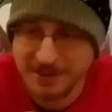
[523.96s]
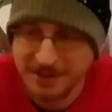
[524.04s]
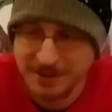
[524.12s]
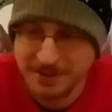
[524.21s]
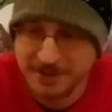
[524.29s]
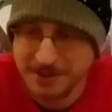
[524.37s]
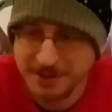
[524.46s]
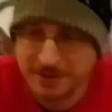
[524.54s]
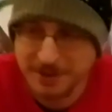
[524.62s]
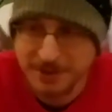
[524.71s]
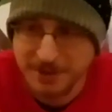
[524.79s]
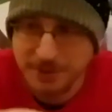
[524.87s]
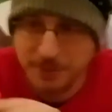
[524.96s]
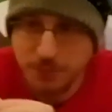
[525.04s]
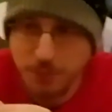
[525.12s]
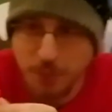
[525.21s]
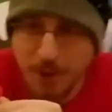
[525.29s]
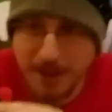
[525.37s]
Like him moving his little
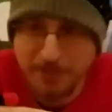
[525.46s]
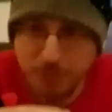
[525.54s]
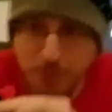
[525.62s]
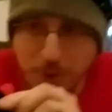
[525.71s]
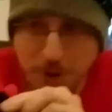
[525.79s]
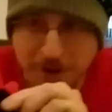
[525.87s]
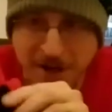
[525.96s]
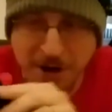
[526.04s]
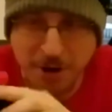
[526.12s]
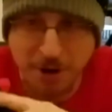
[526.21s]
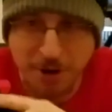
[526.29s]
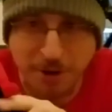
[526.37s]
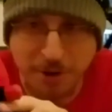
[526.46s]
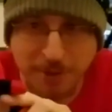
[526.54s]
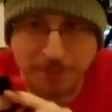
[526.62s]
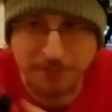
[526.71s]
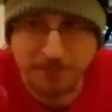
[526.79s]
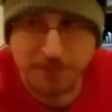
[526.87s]
arm. Web Warrior.
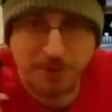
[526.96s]
He's so